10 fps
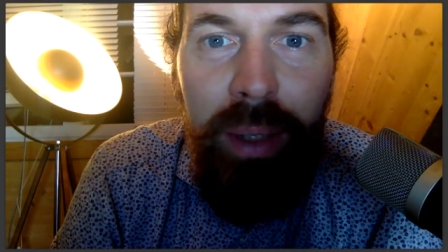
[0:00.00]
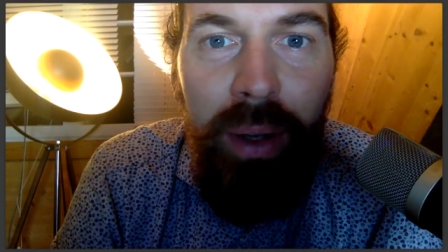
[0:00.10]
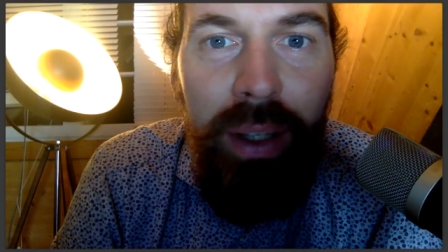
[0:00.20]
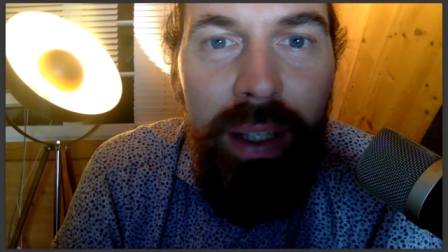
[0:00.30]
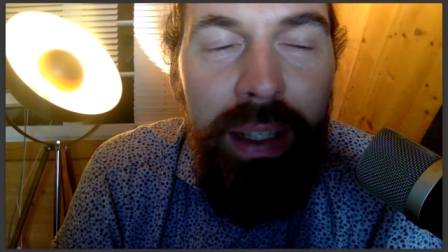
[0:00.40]

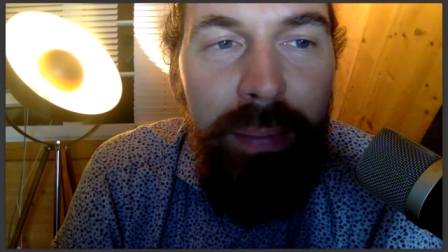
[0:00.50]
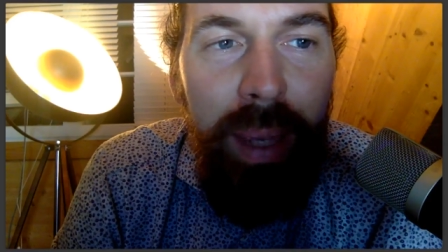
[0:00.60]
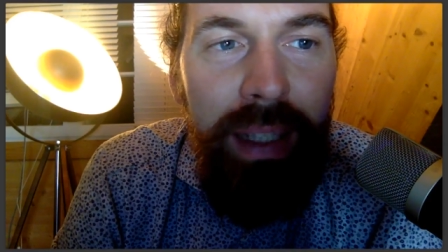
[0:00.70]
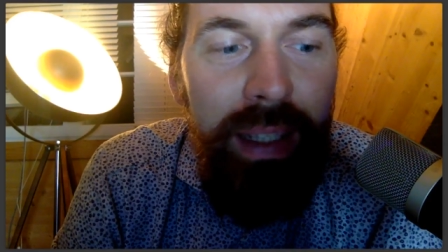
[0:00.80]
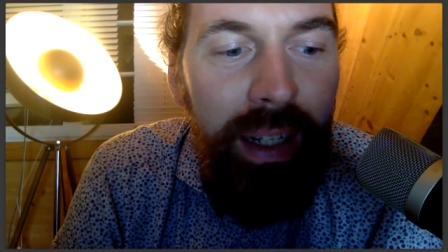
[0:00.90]
because it's
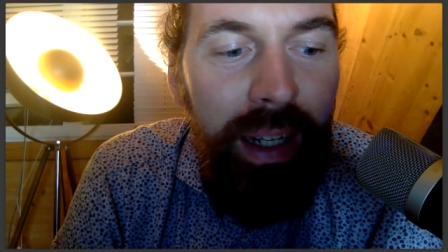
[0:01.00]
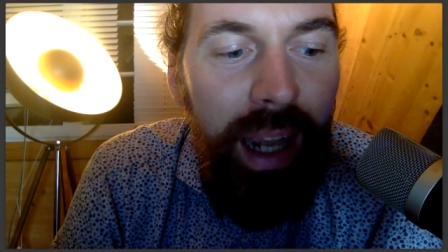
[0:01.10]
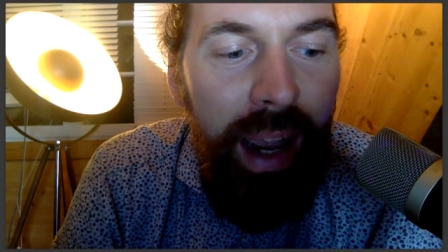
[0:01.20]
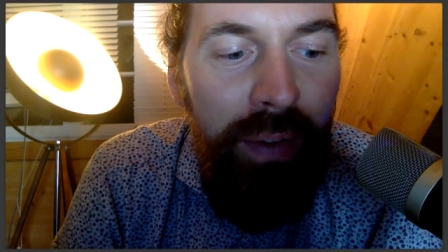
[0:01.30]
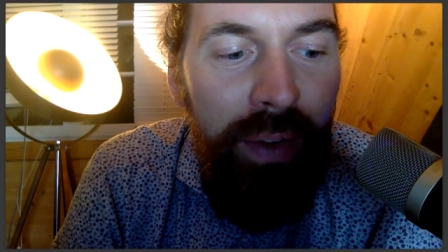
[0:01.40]

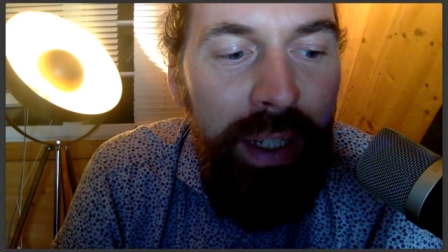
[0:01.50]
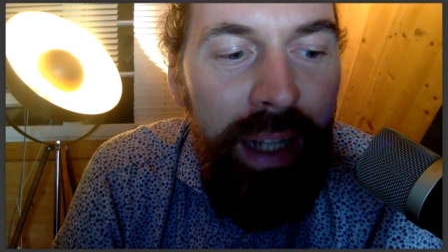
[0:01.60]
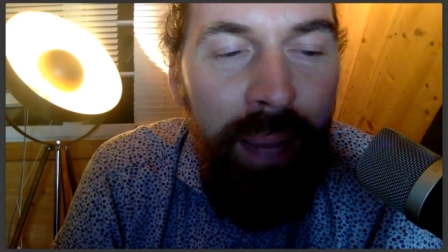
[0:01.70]
basically every